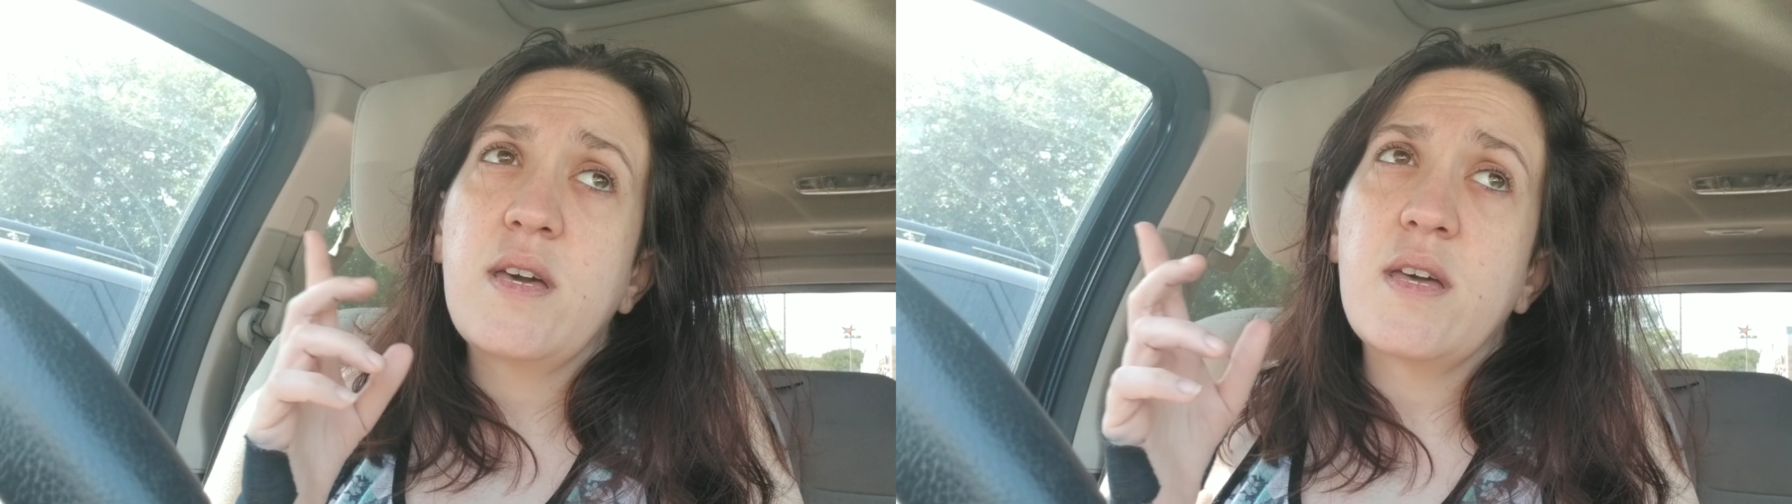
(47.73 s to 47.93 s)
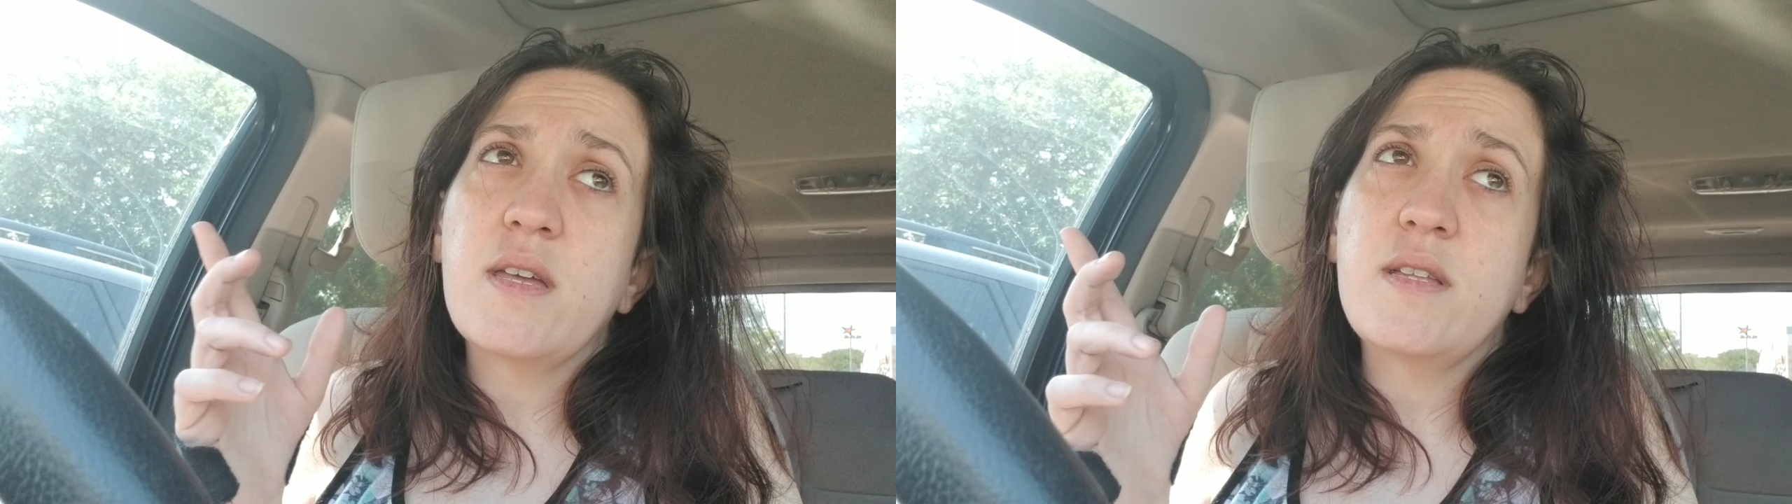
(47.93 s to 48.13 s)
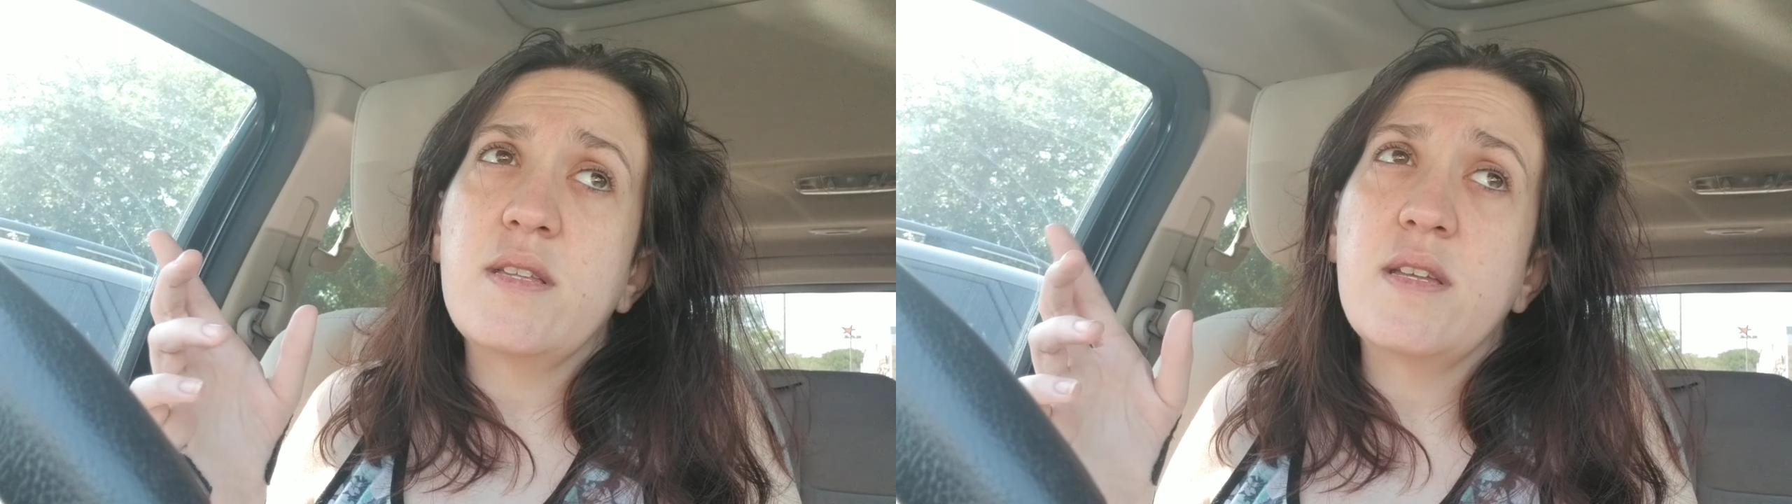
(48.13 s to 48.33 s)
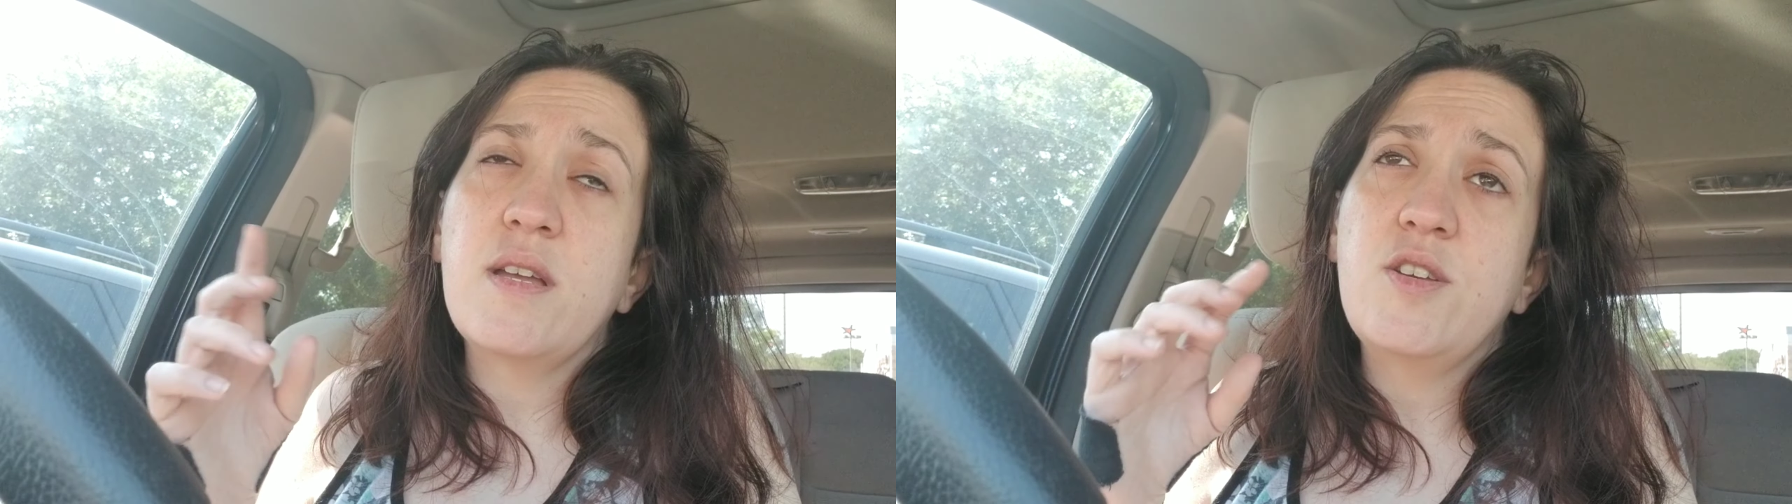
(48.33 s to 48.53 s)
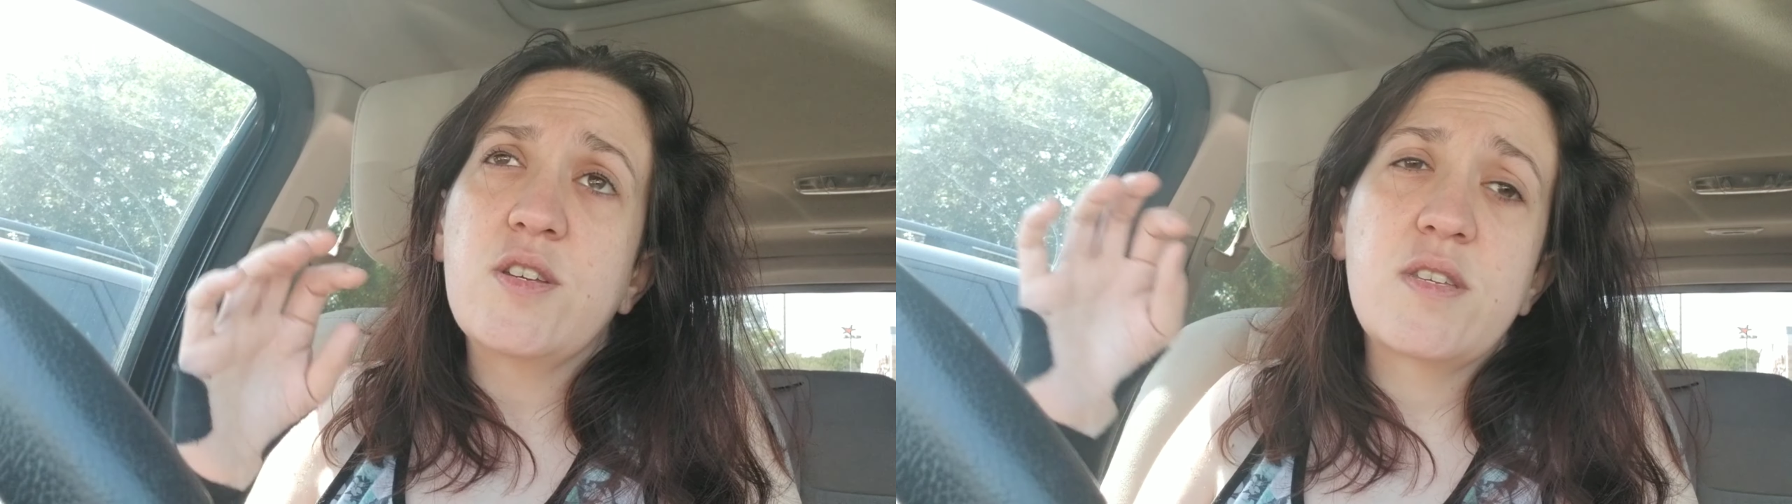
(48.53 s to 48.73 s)
And
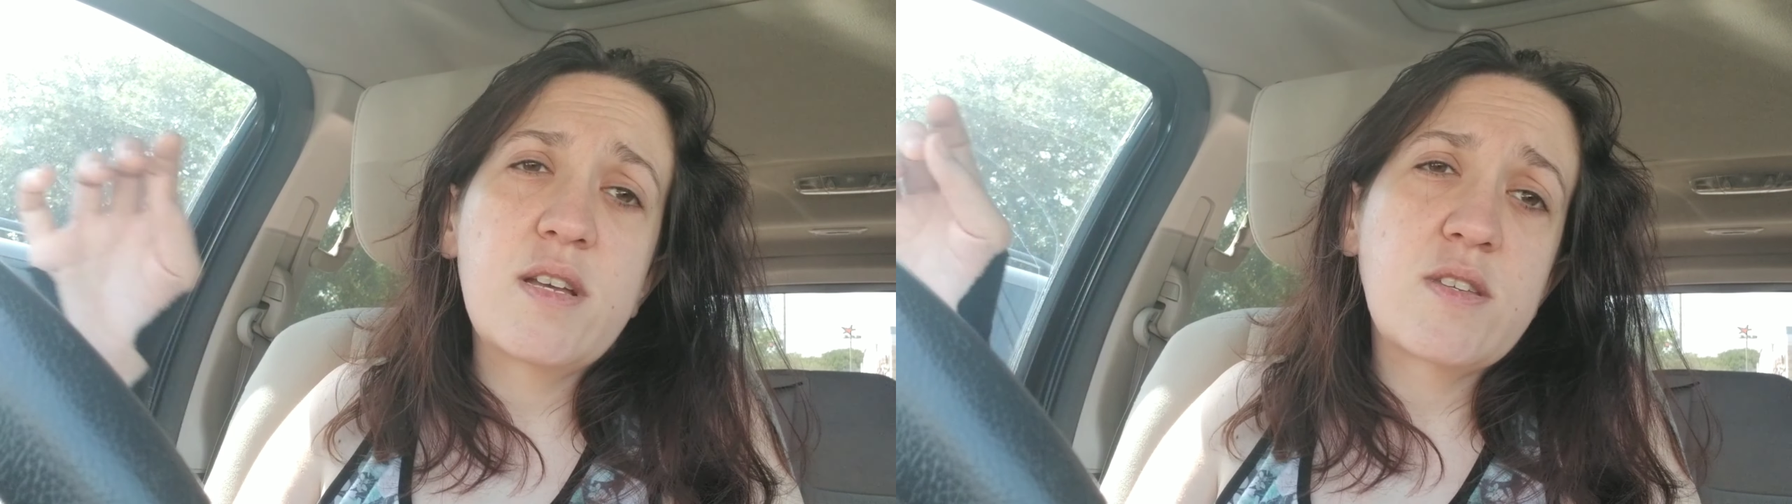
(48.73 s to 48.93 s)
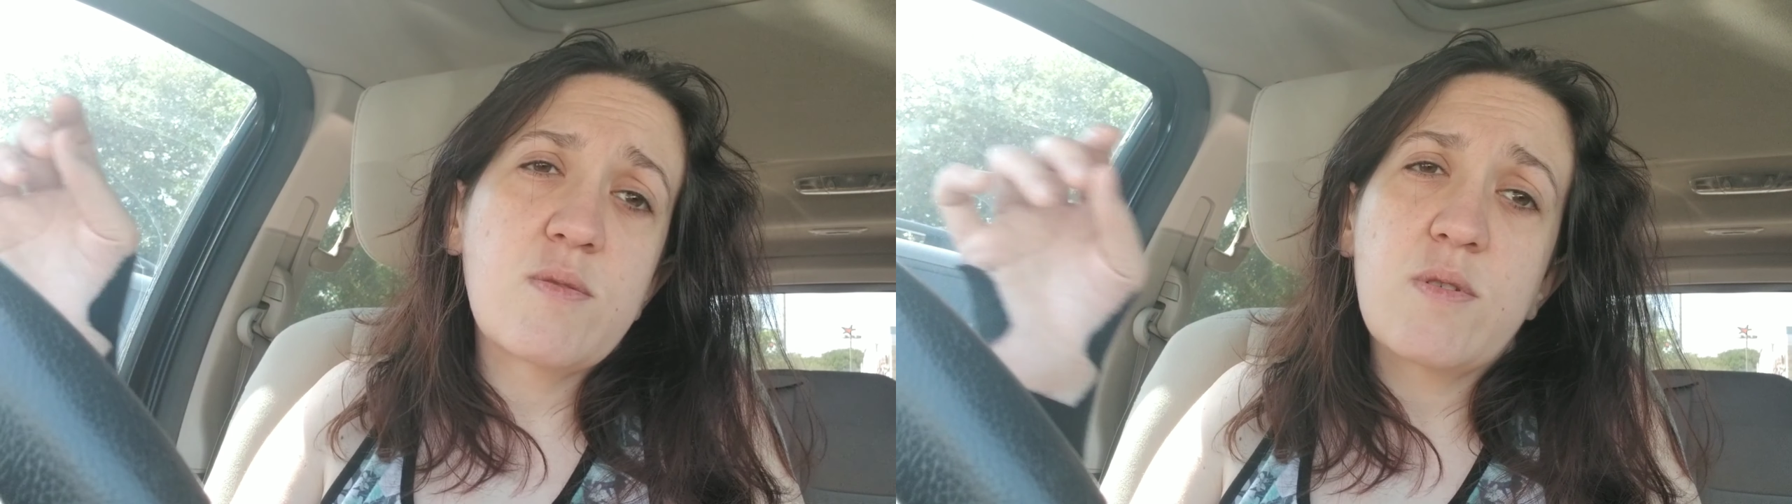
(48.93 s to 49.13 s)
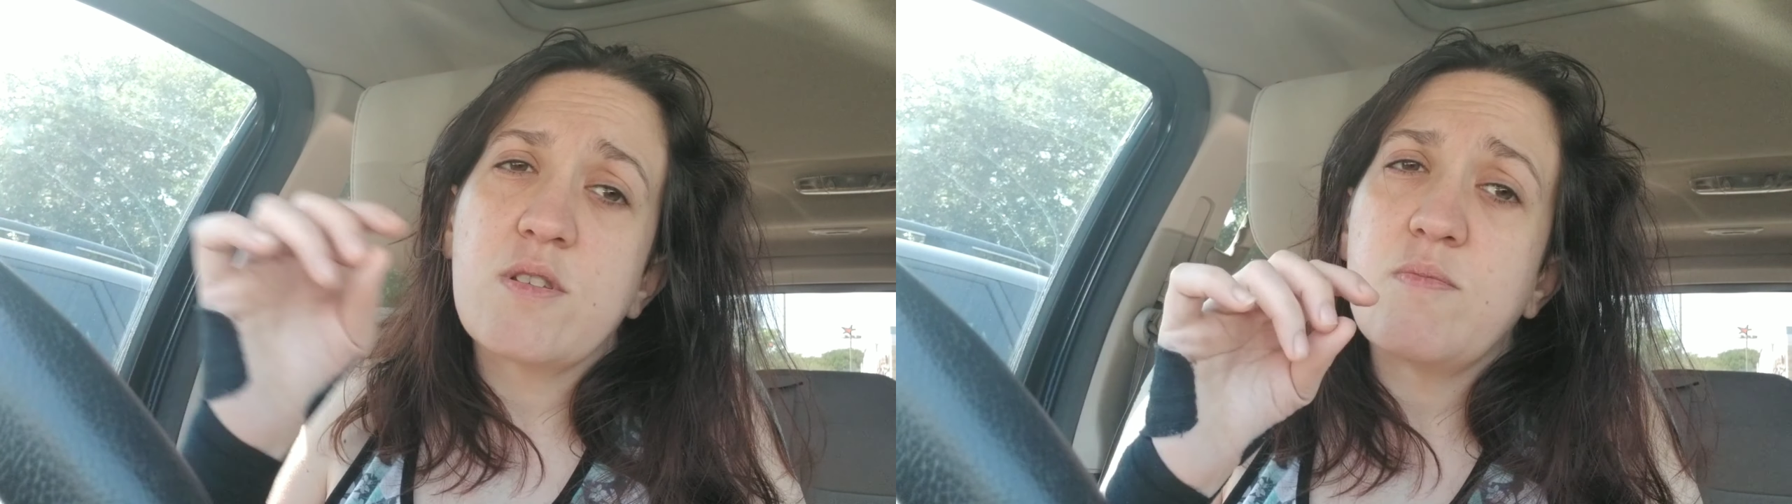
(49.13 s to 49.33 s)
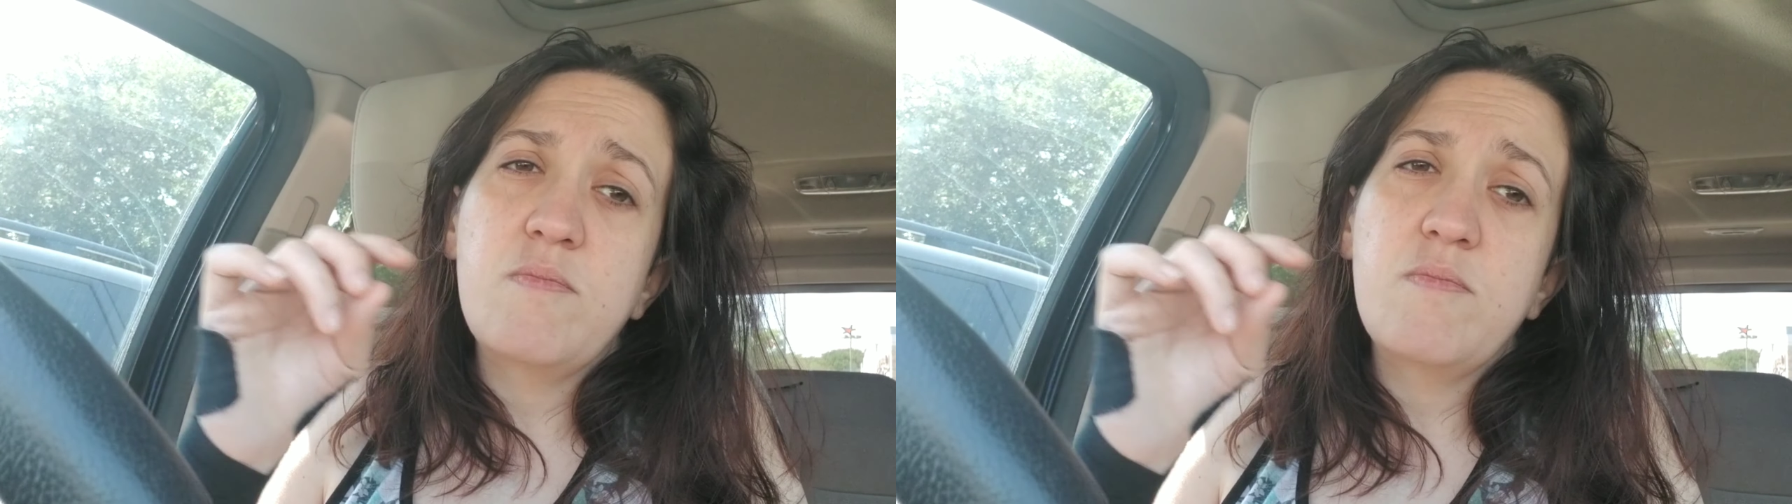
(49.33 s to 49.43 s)
it just has the words